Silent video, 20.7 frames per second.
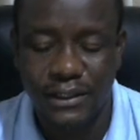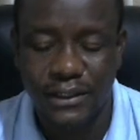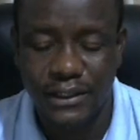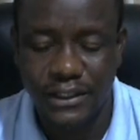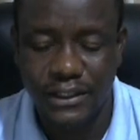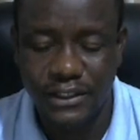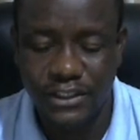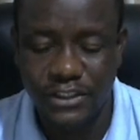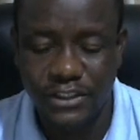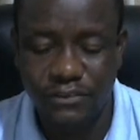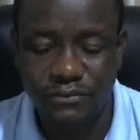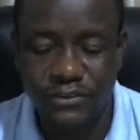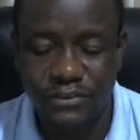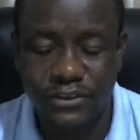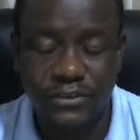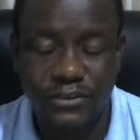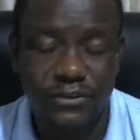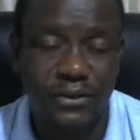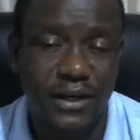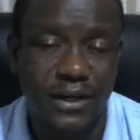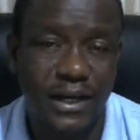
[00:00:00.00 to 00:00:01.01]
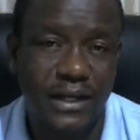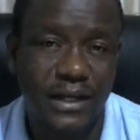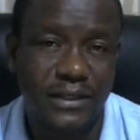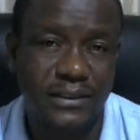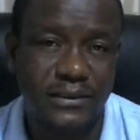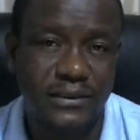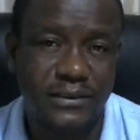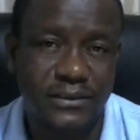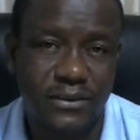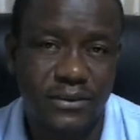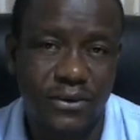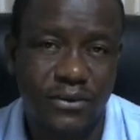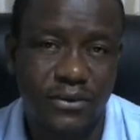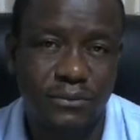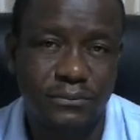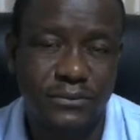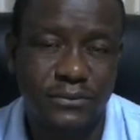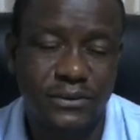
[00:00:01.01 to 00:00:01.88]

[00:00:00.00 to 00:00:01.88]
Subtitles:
a new video like this comes